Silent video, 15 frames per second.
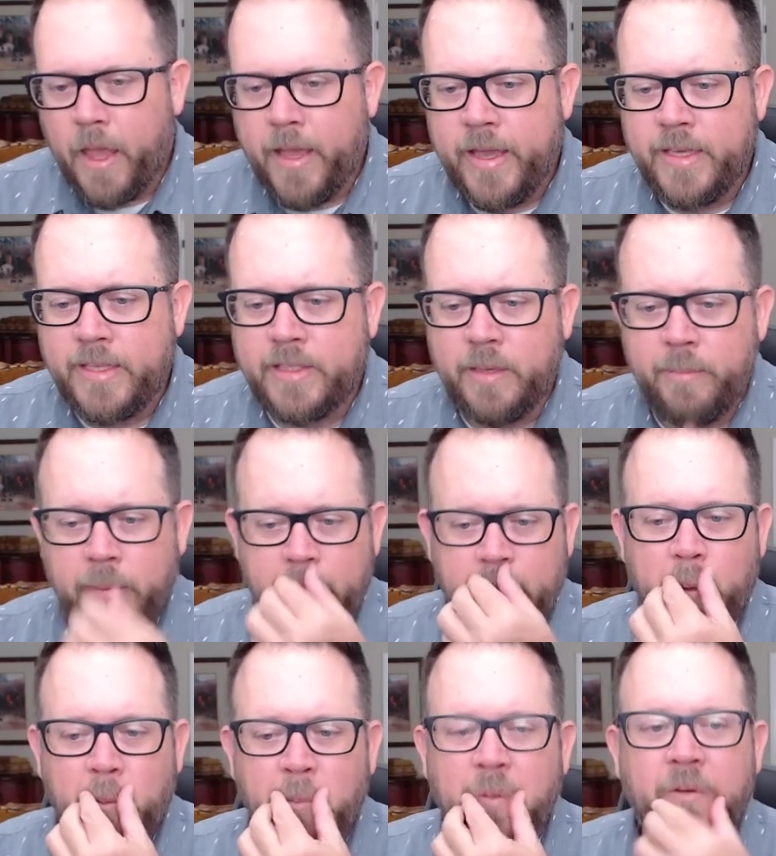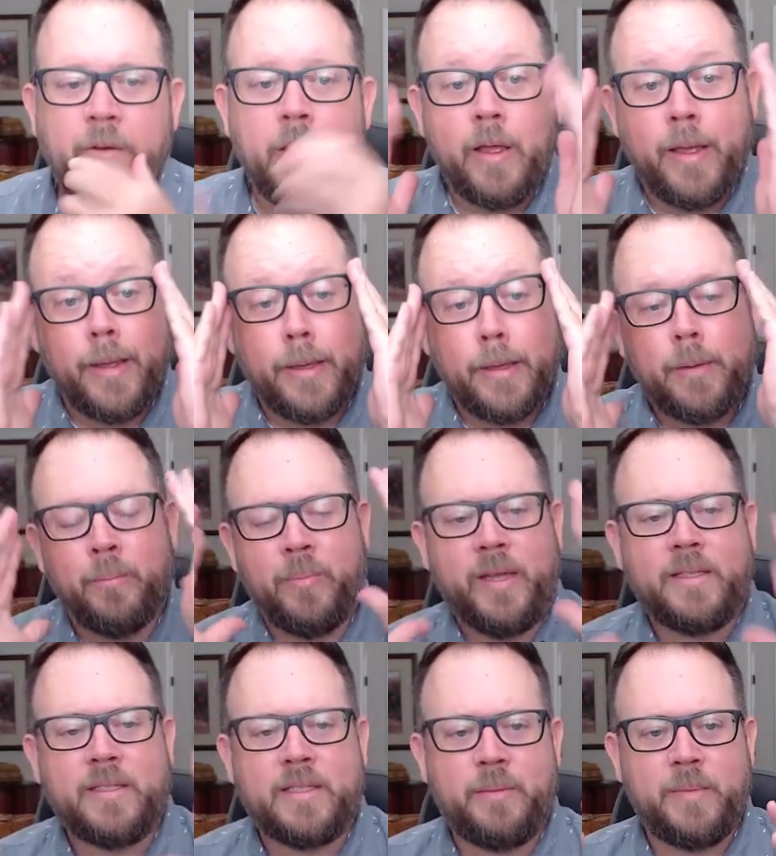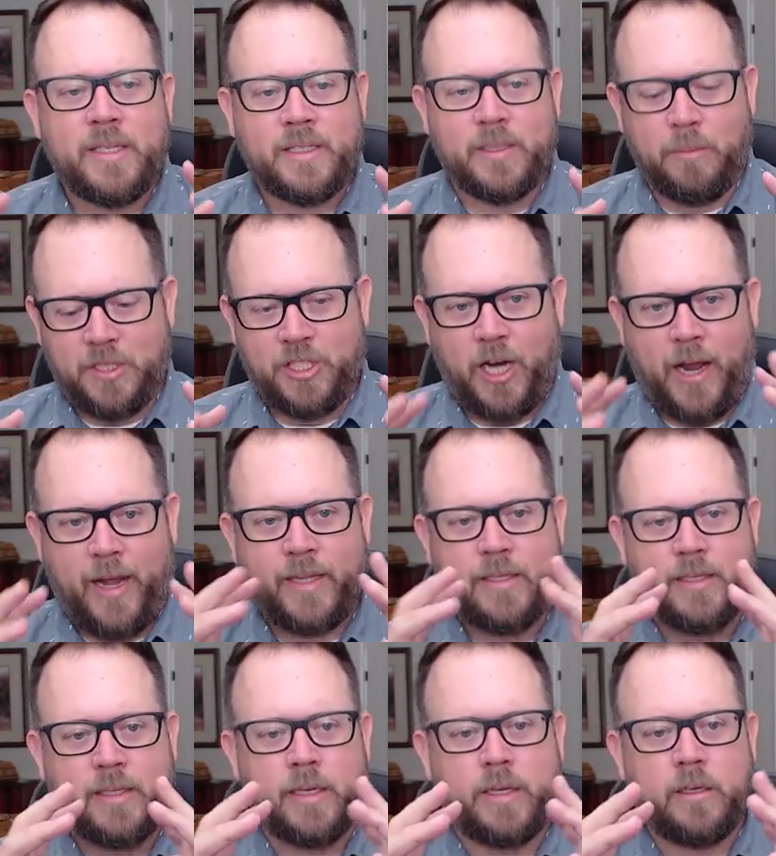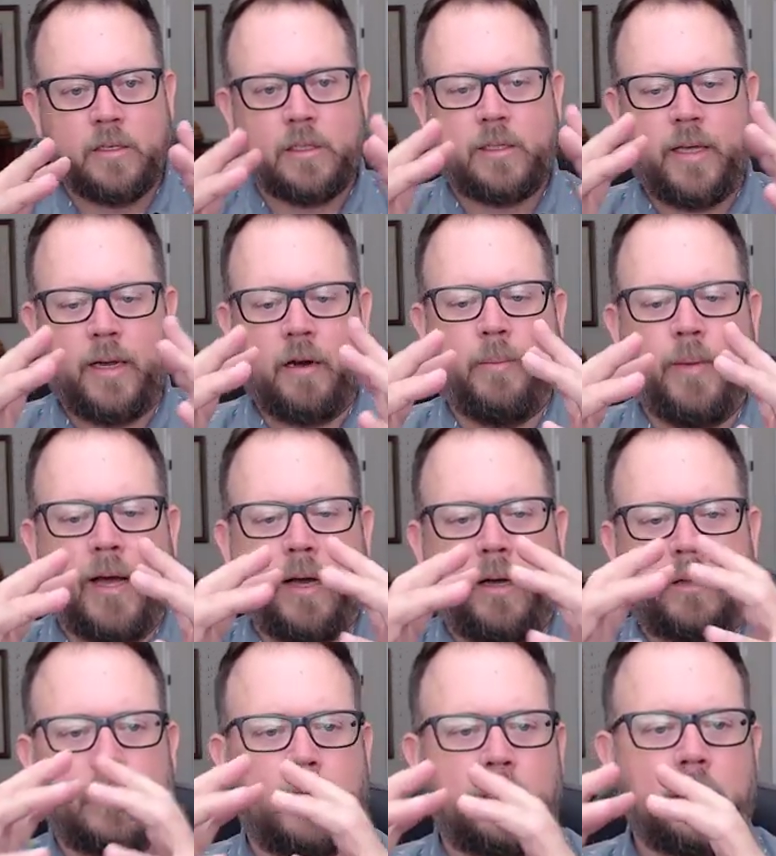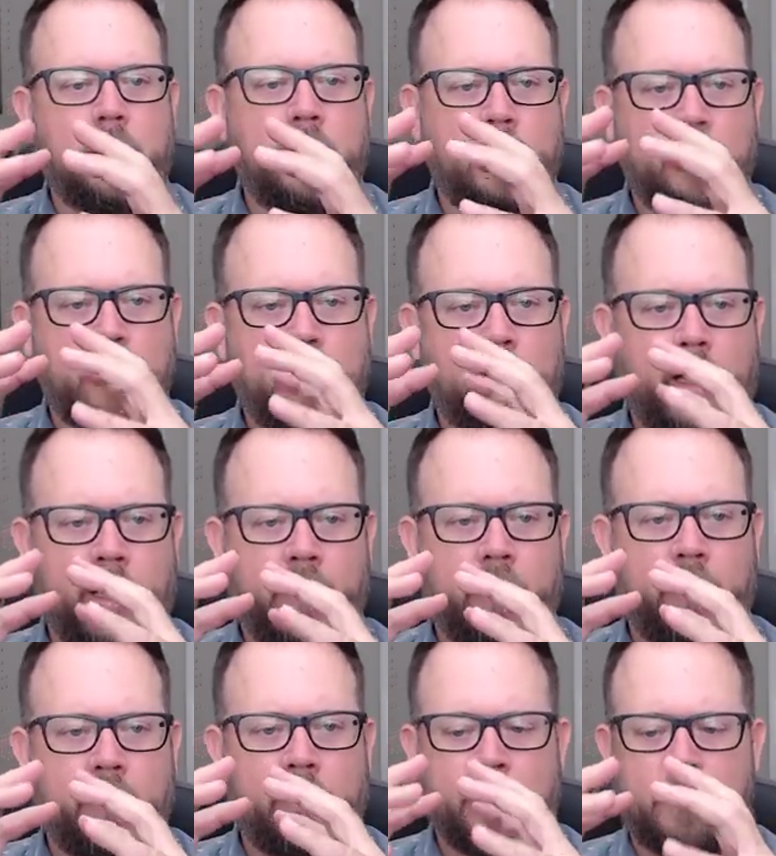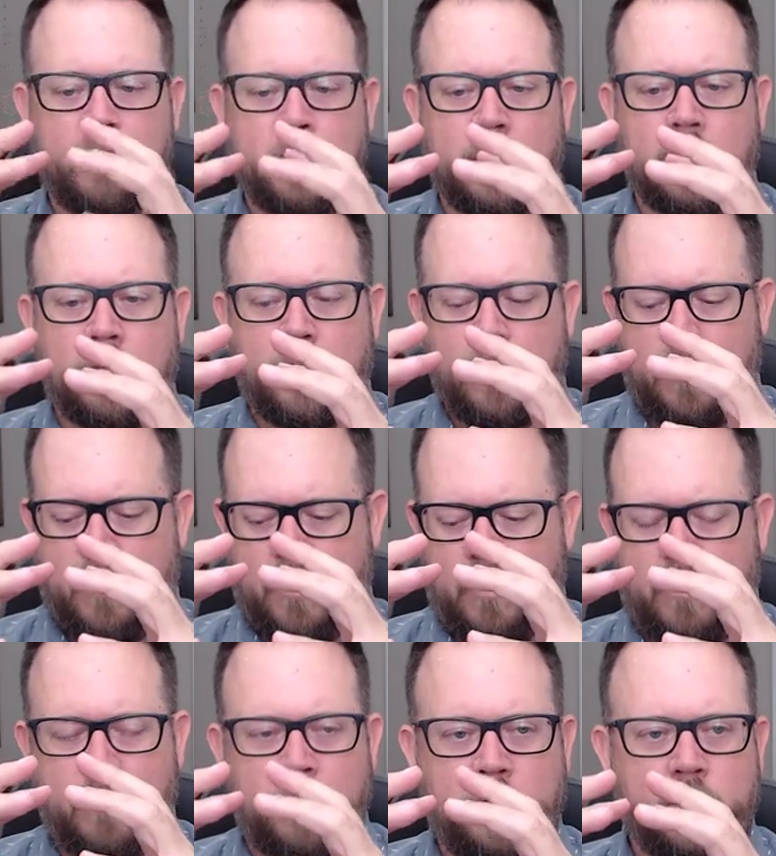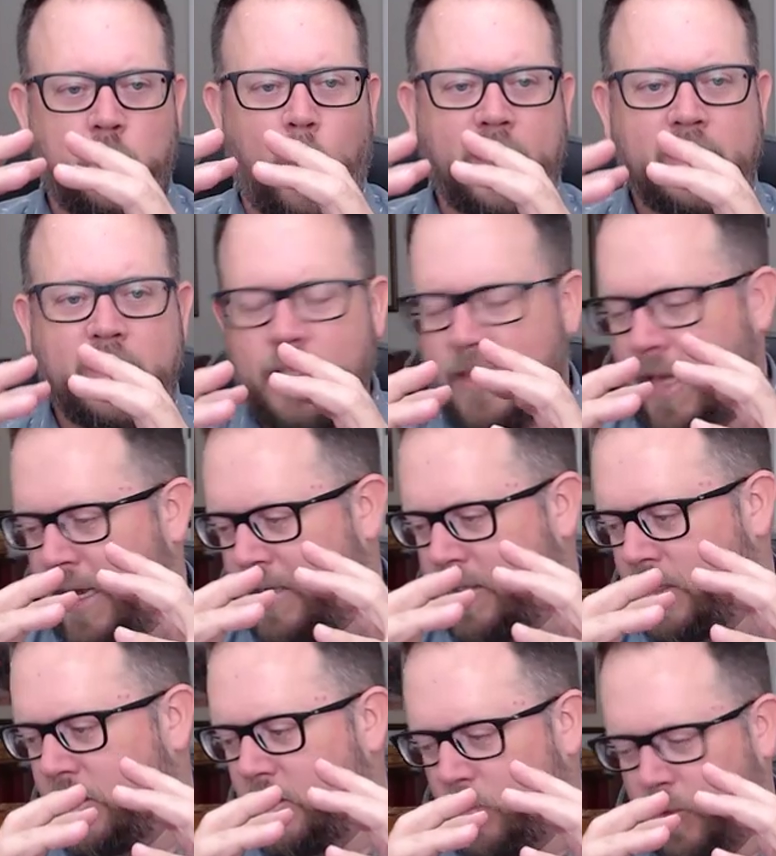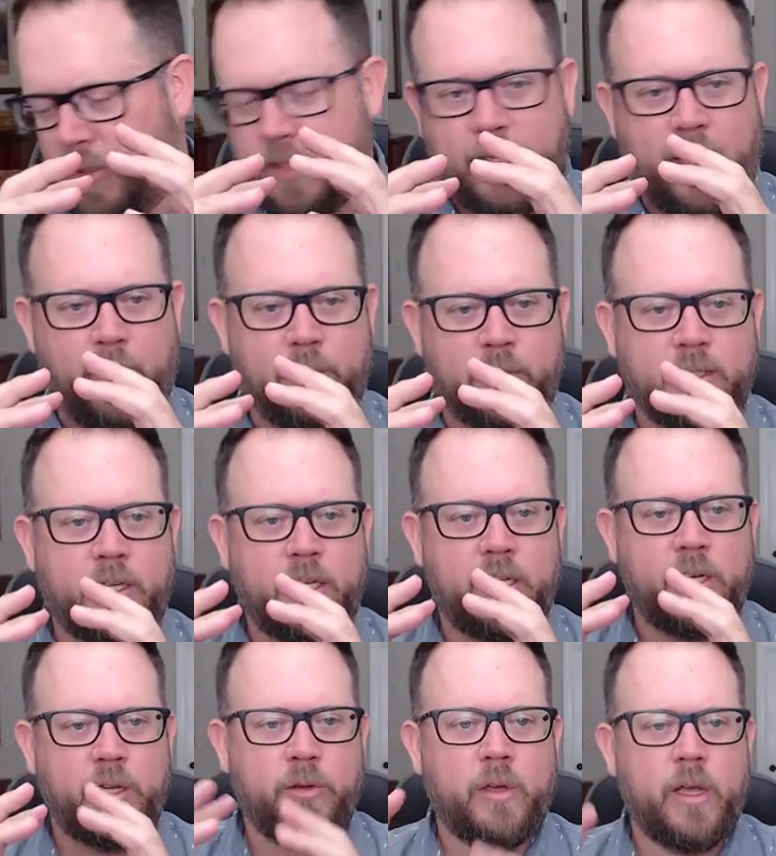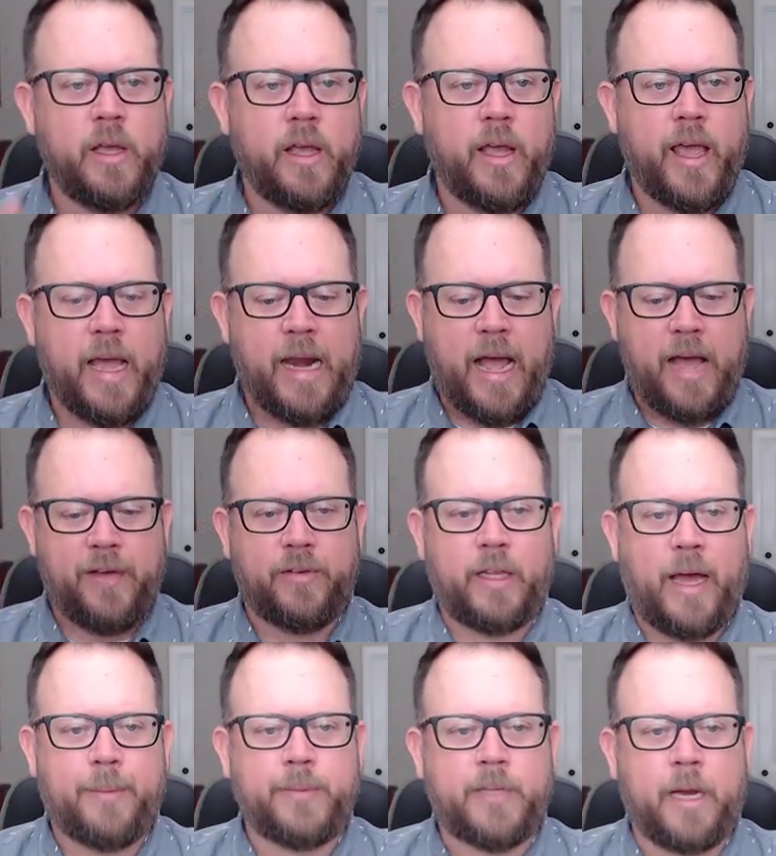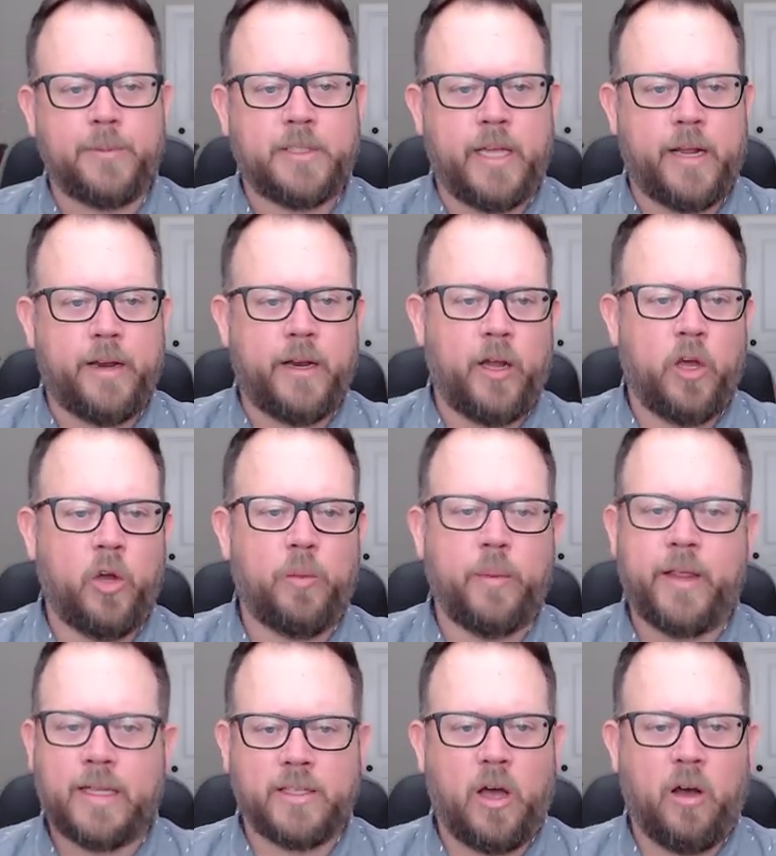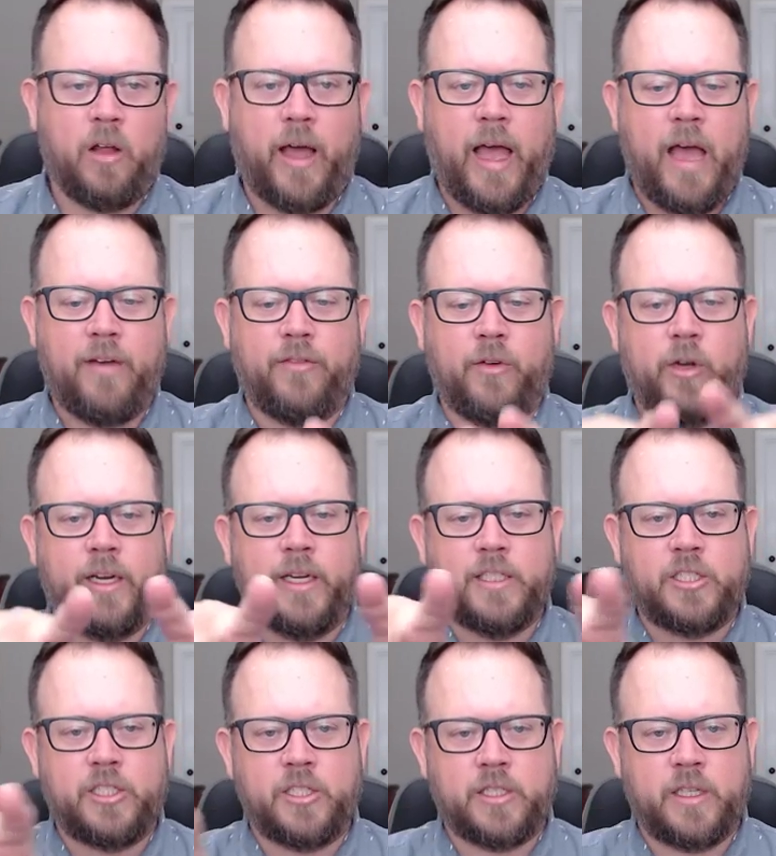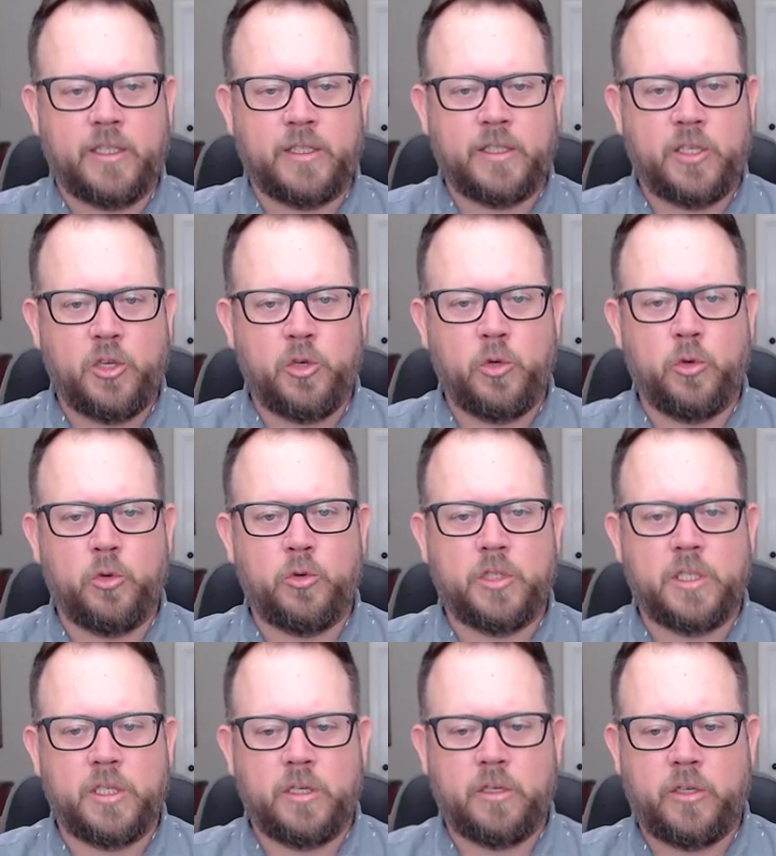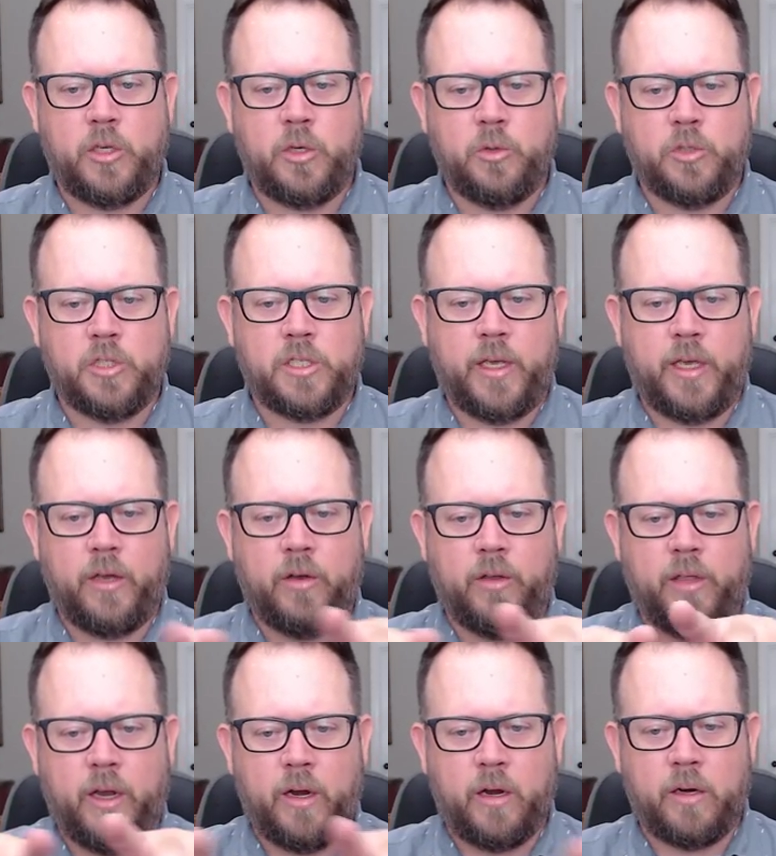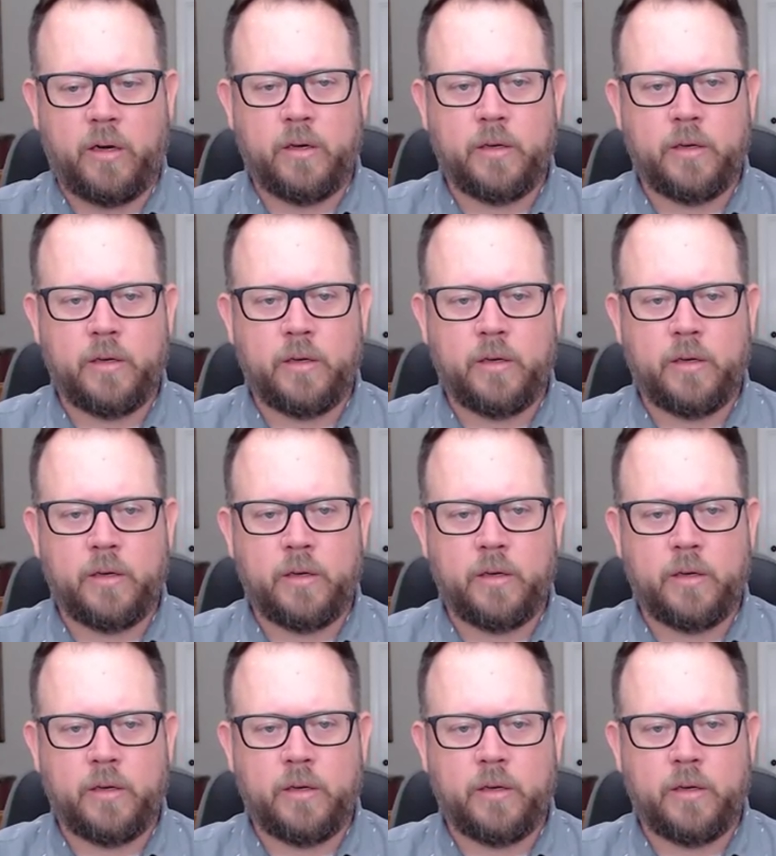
he sent me Ben sent me some giant stickers that are about I don't know, twice the size of these ones that I was sending you. And I have a laptop stand at home, and that's all I have on it. It's just this huge, huge thing on there.